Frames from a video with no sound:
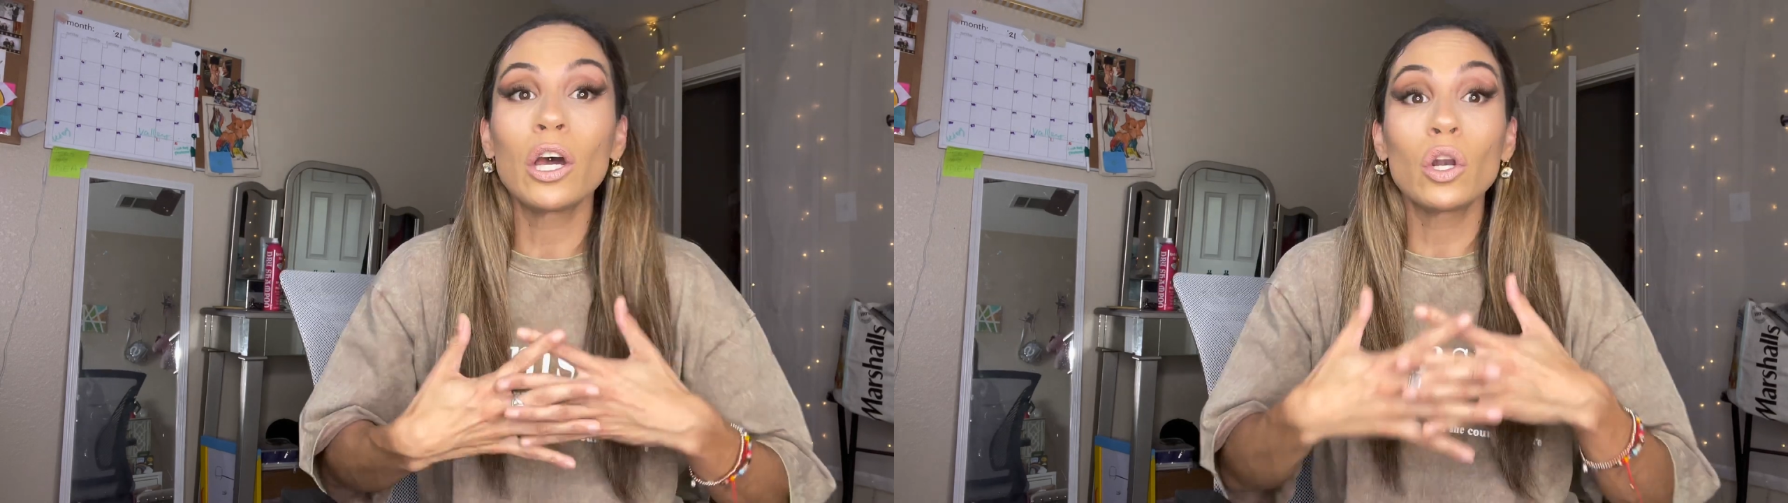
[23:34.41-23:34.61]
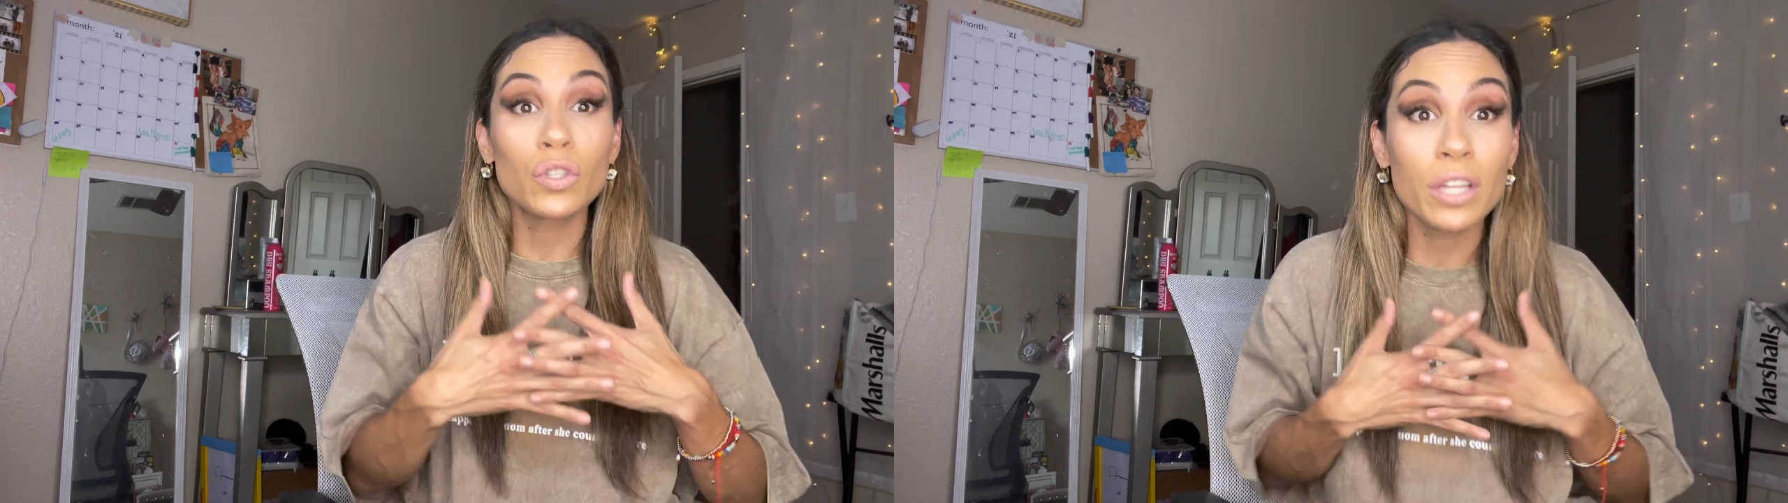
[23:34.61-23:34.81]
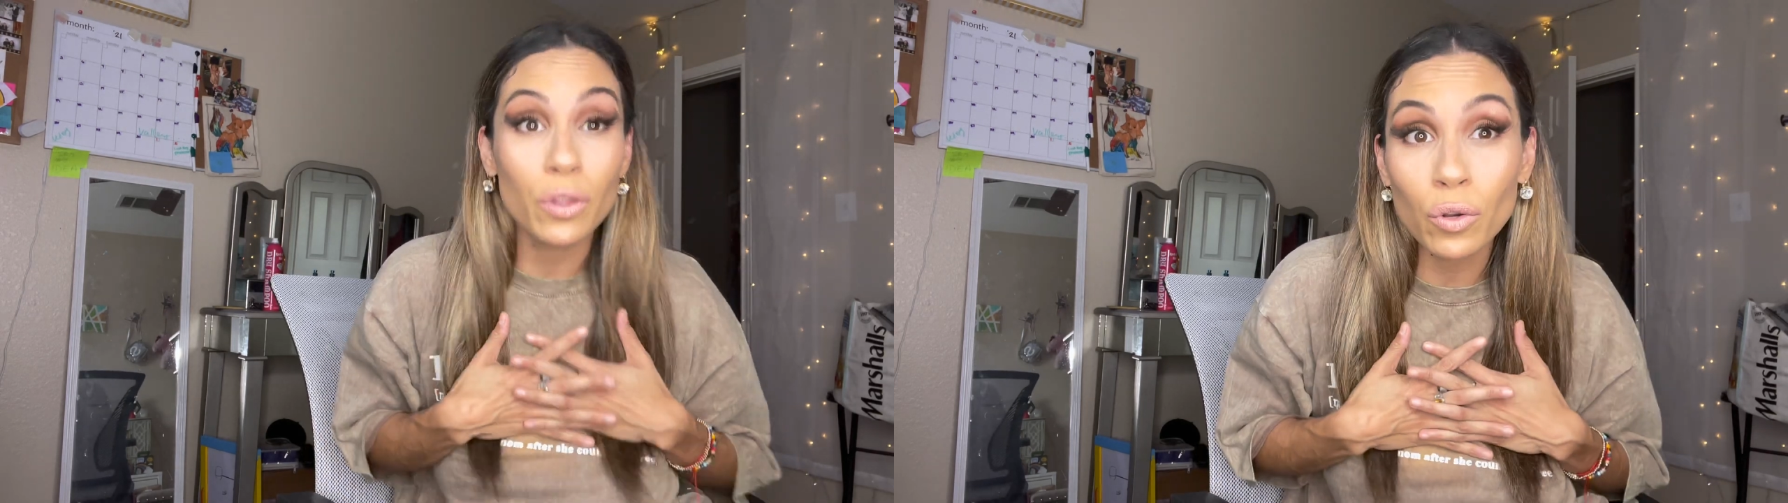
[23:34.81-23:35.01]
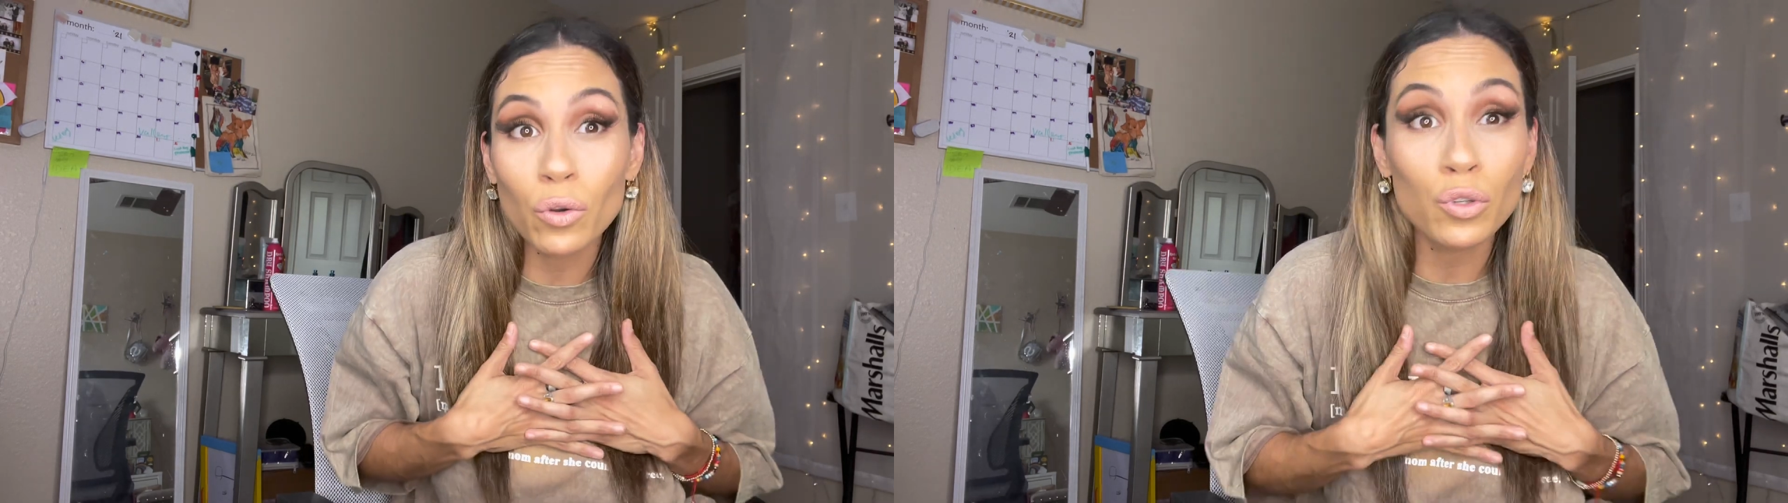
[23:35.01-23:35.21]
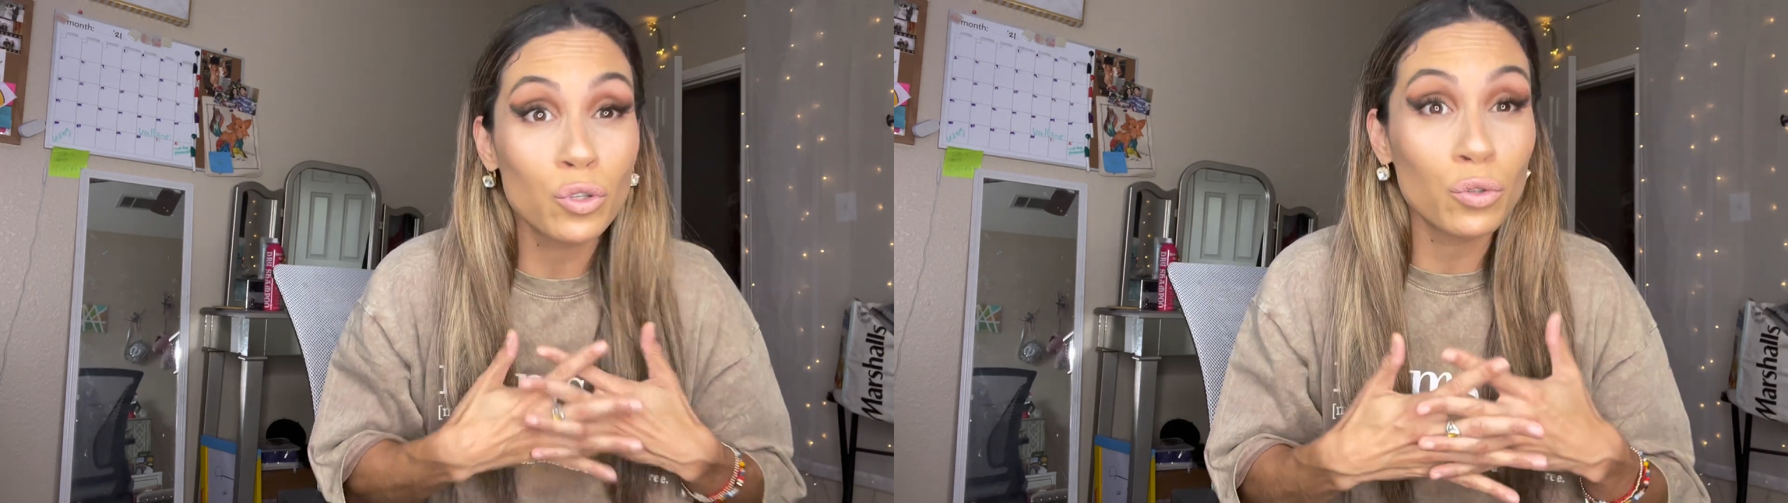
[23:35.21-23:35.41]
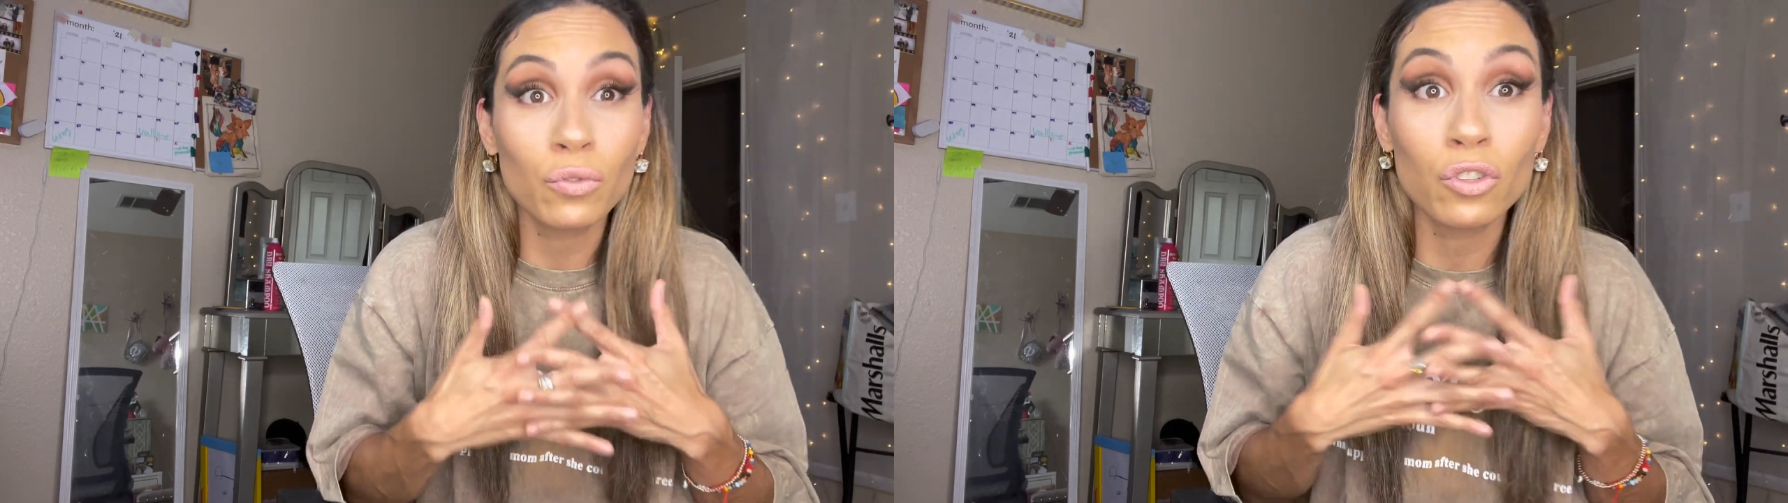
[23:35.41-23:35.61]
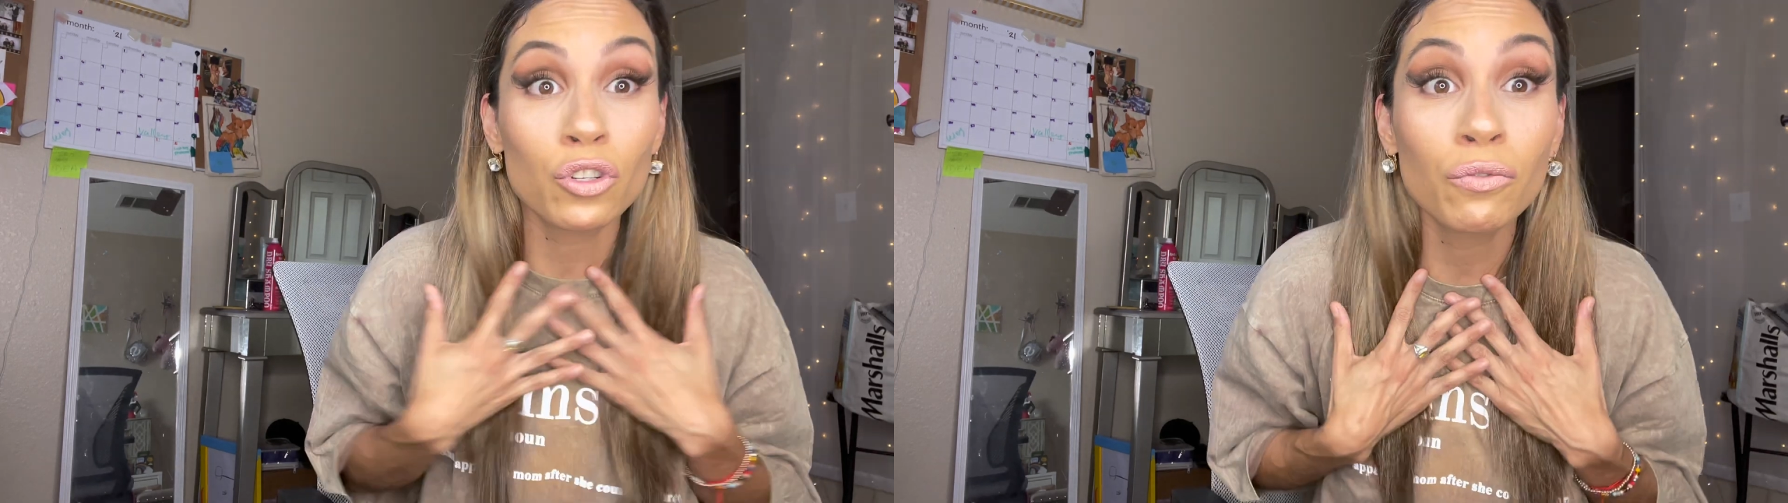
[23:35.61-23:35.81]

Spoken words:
Los adoro. Je